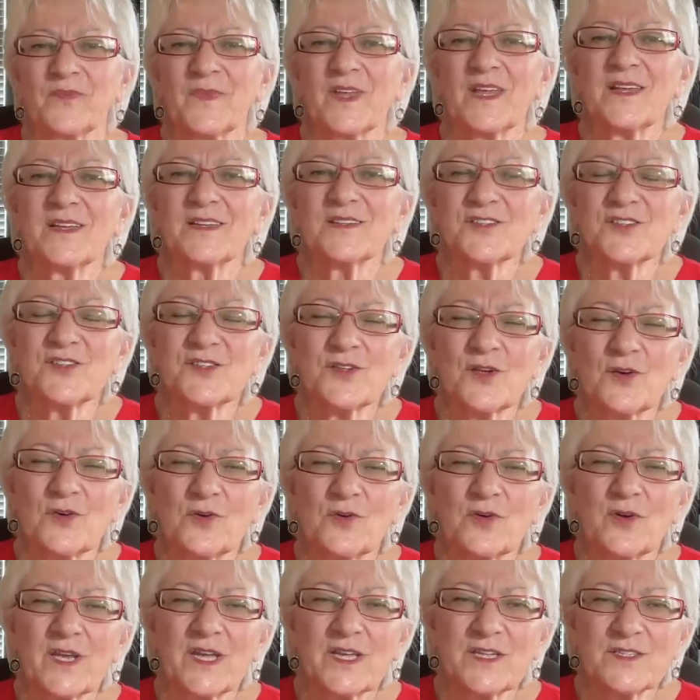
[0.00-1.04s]
And right.
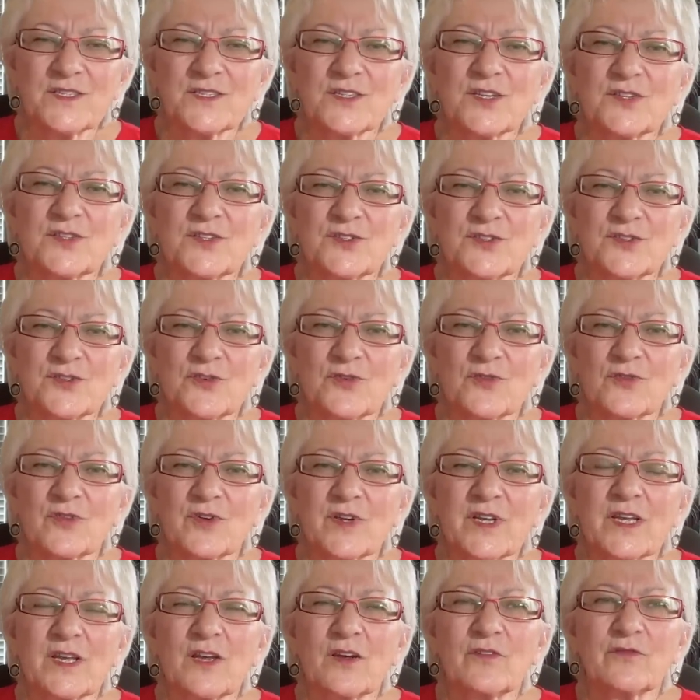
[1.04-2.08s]
So it's a
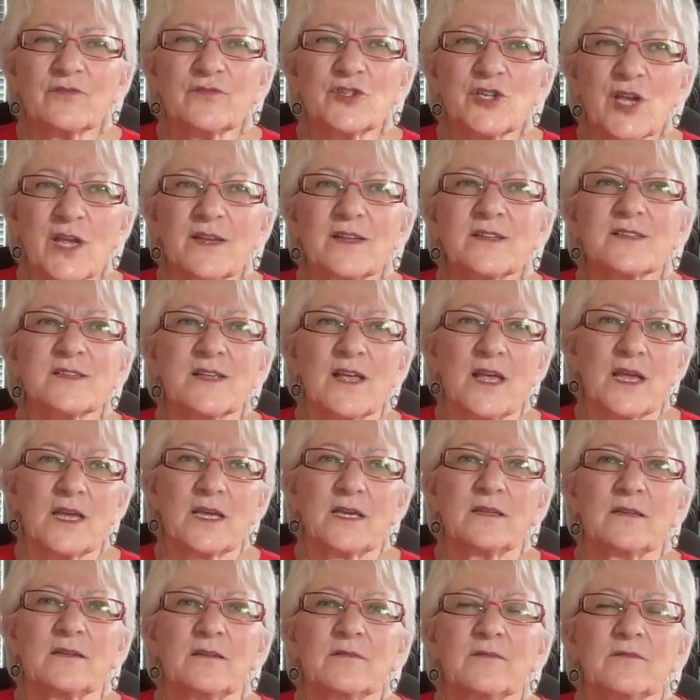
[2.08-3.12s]
story of
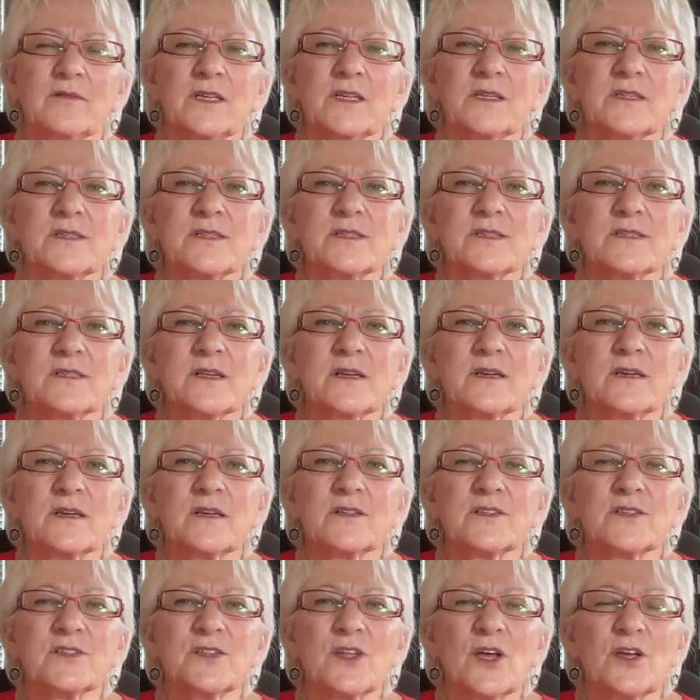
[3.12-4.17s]
genocide. It's, uh,
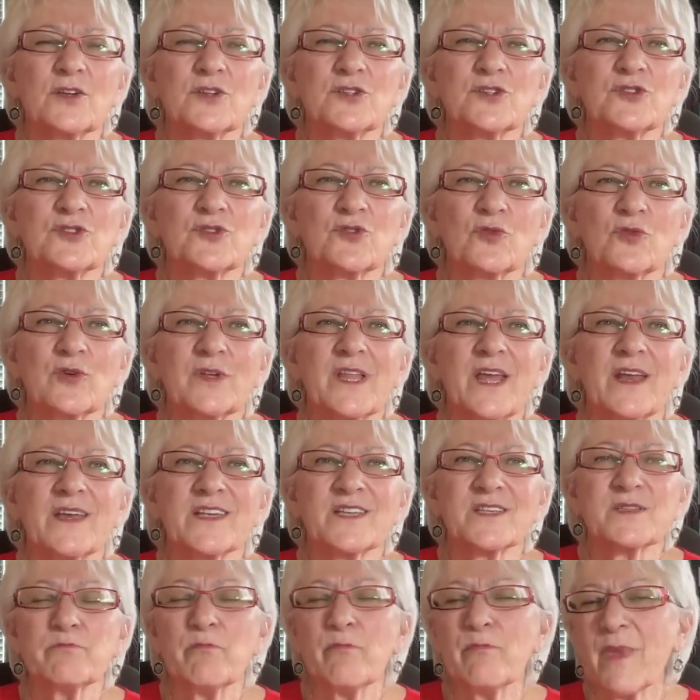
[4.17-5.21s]
it's not a story that
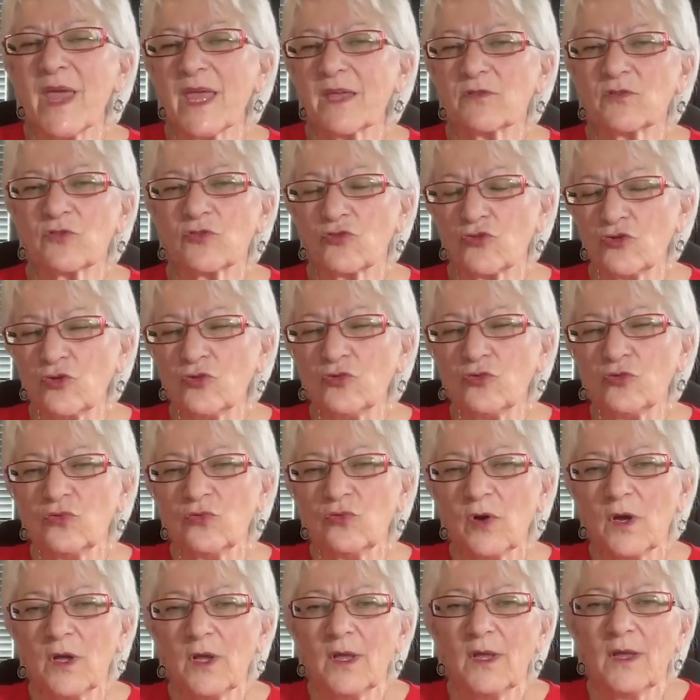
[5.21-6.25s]
is meant to...
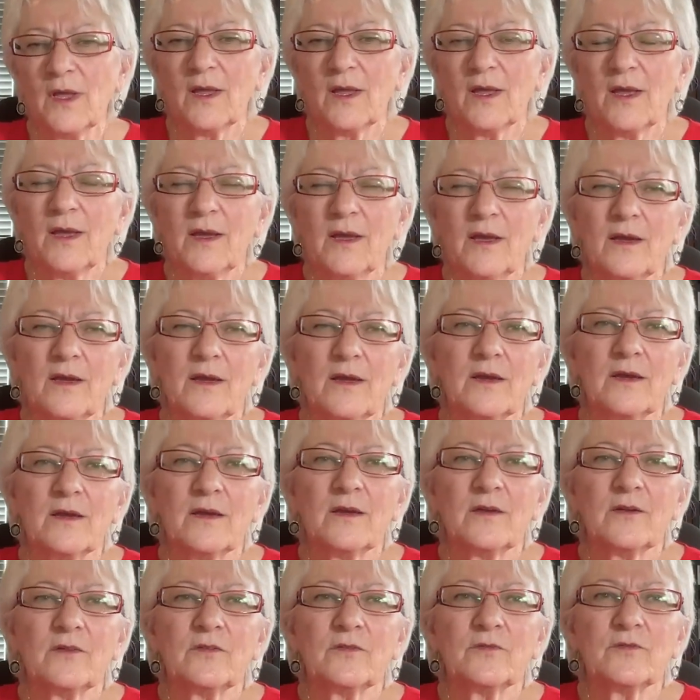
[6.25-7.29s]

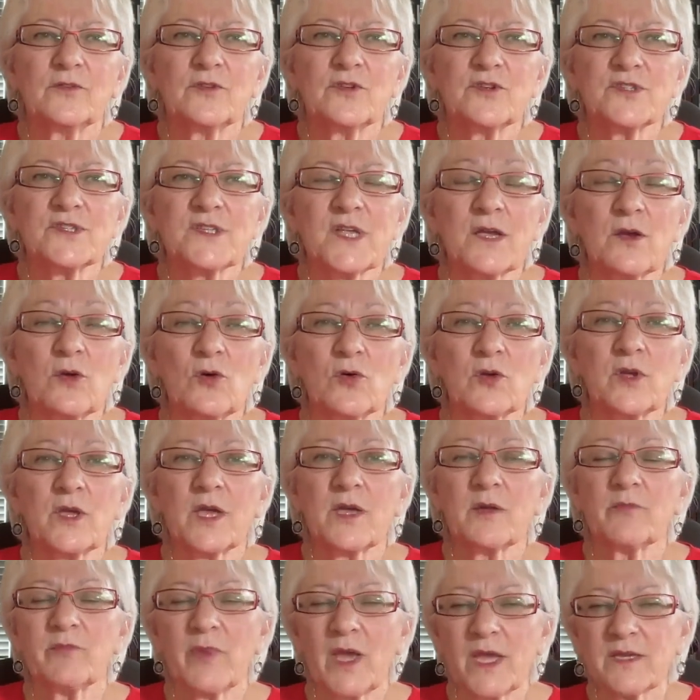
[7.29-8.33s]
Uh, to say,
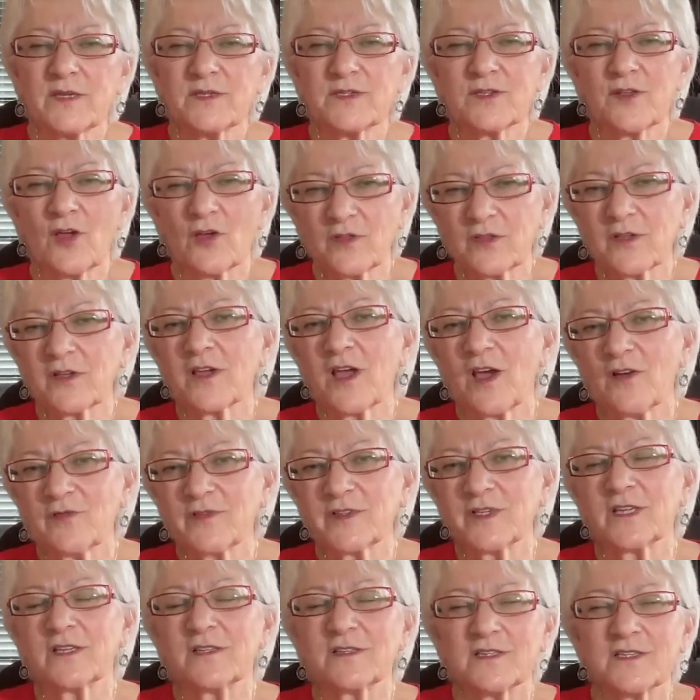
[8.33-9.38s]
okay, based on the
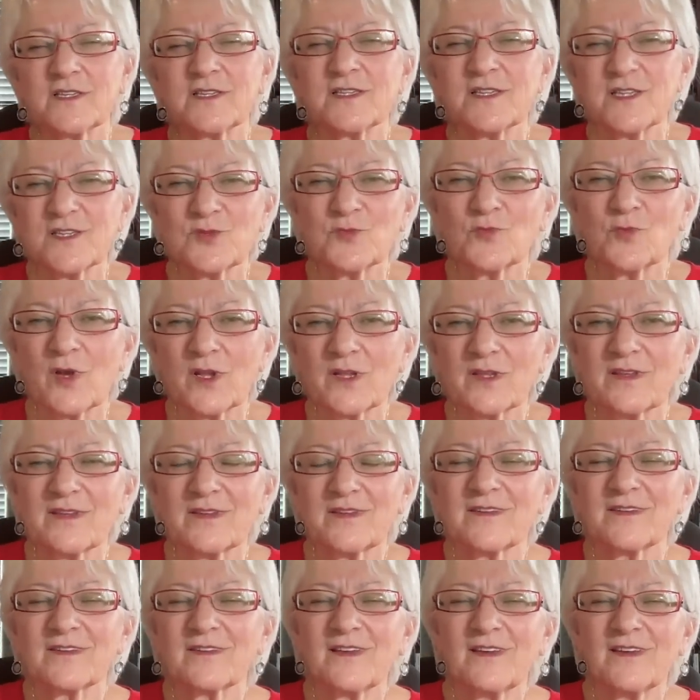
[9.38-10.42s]
covenant, this is
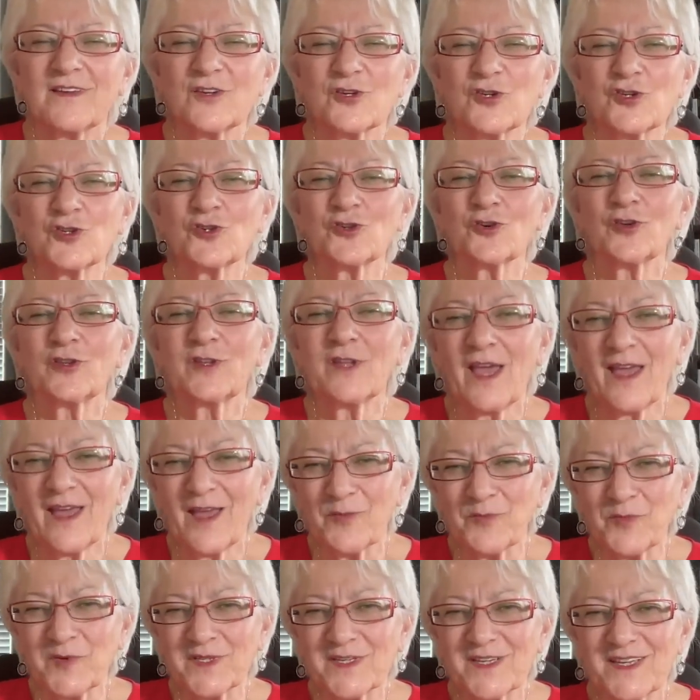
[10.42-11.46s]
what uh, should
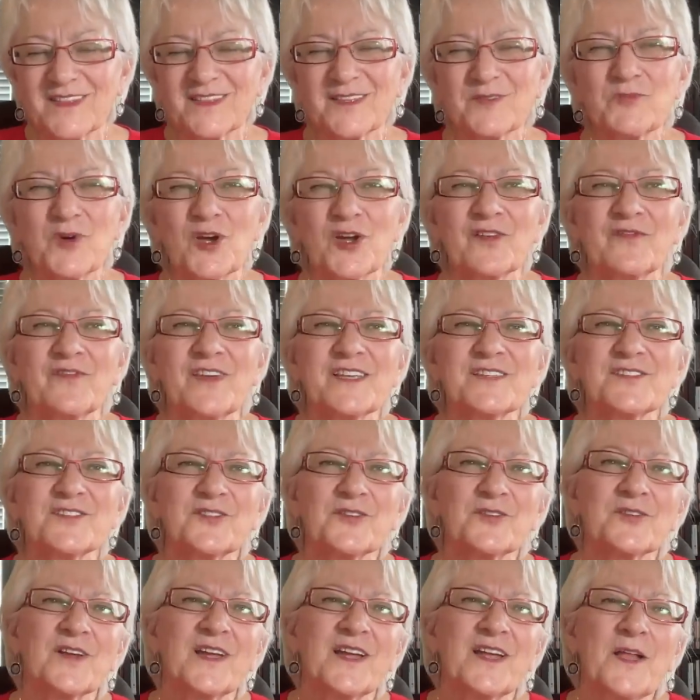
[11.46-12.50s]
happen in the Book of
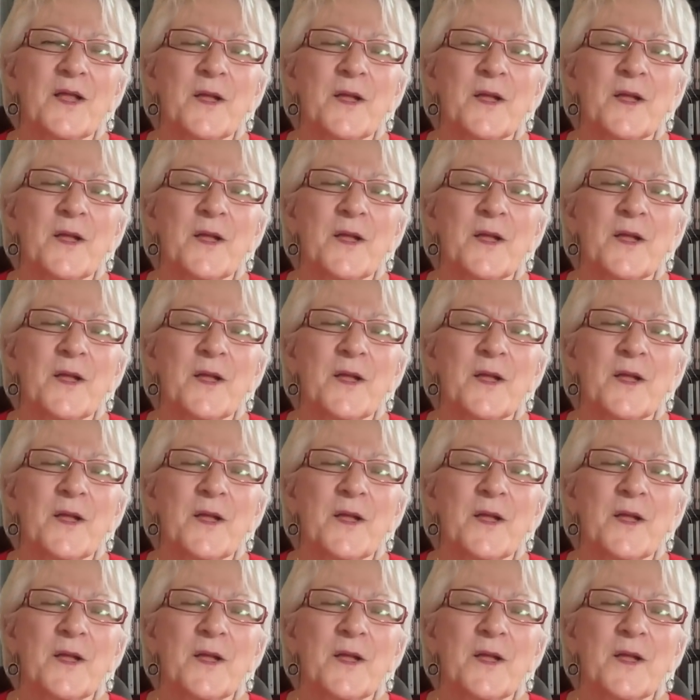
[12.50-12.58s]
Esther.